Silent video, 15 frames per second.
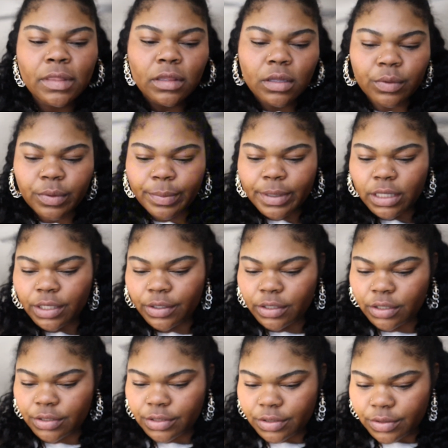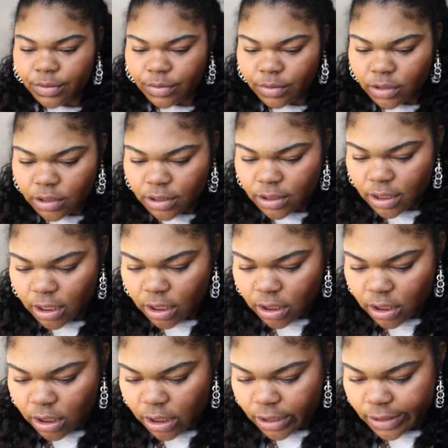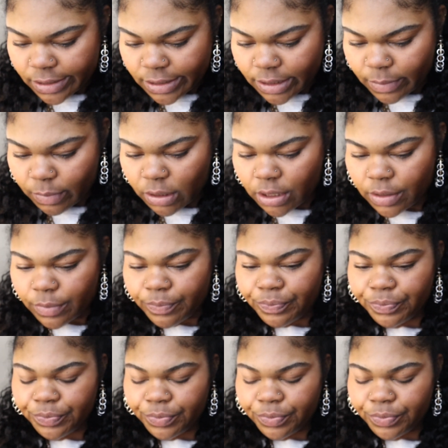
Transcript: We're probably gonna do just like a NYX something.